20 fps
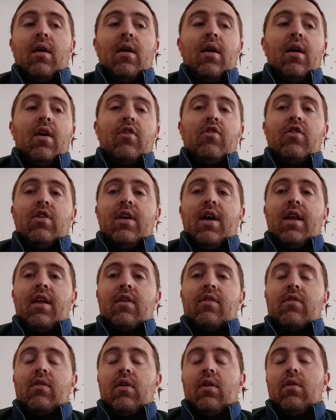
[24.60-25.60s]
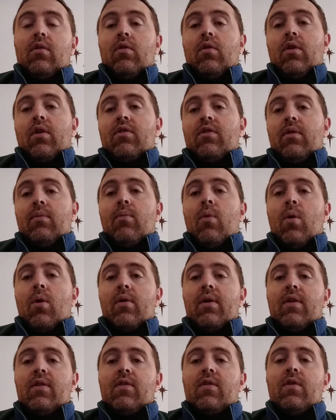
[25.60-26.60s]
and genetics looks more
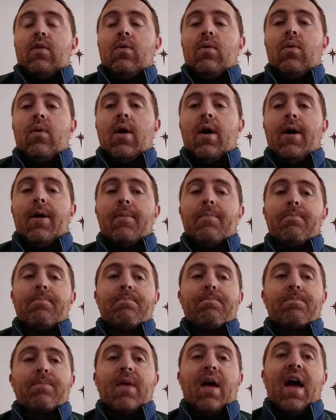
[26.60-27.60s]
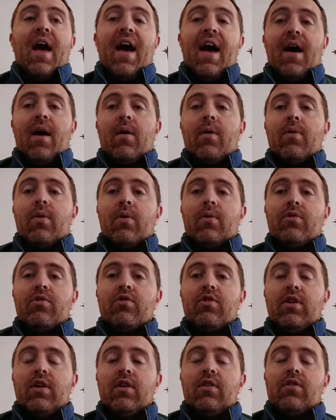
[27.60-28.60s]
into how those
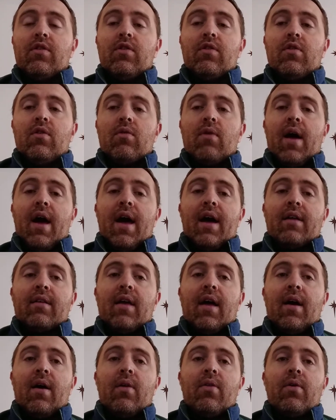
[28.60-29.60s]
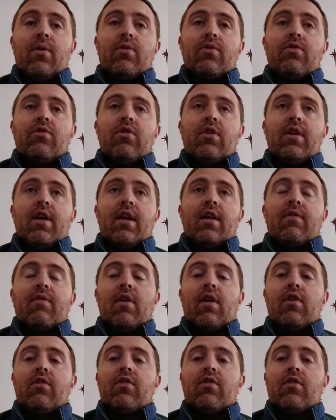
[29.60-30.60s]
genes interact, how those genetic
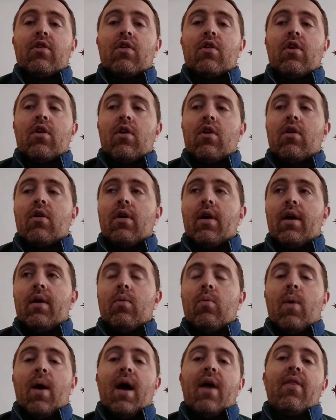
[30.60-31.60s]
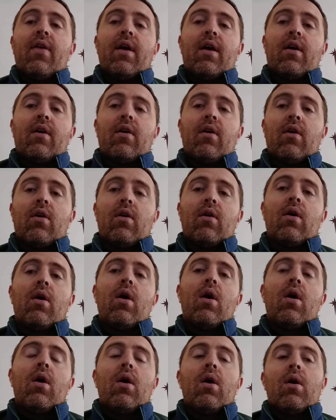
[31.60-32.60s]
variations occur, and why they occur.
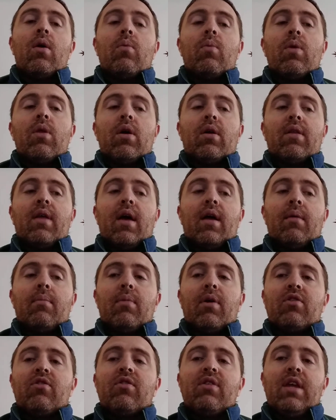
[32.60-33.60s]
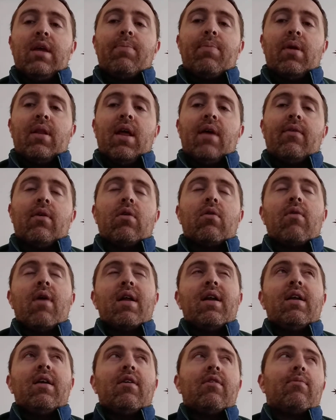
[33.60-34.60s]
We looked at a much deeper level.
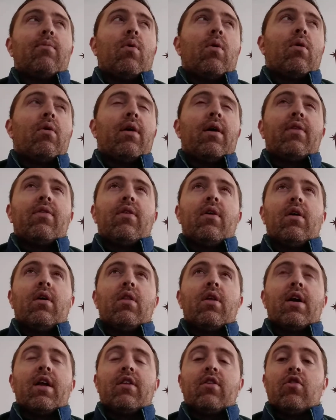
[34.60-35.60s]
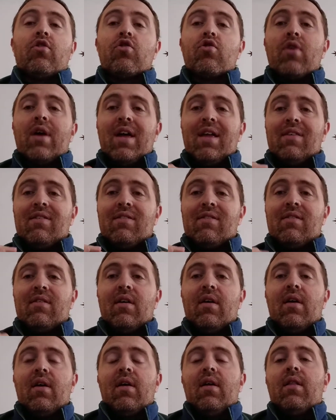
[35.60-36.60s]
Heredity is more at looking at the traits
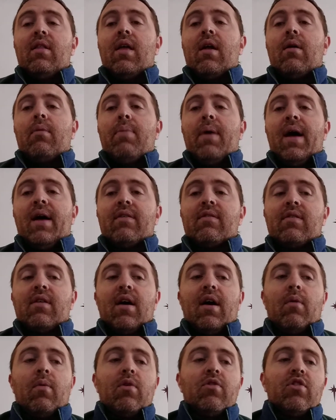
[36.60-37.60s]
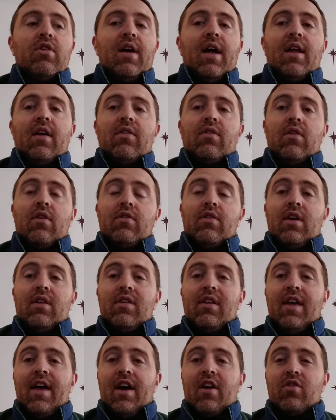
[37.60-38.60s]
that are passed on, where genetics looks at
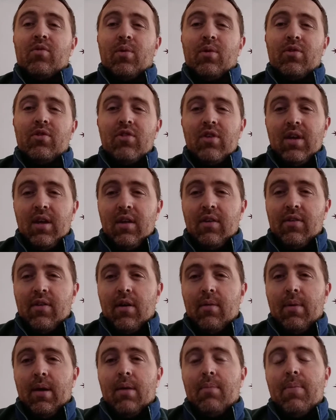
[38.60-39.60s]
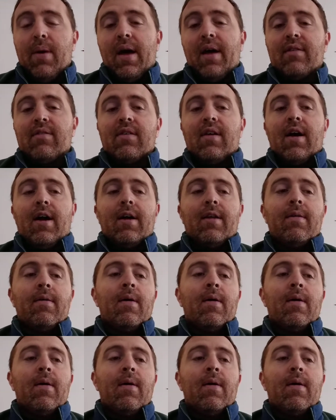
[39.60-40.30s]
the actual genes that are being passed on.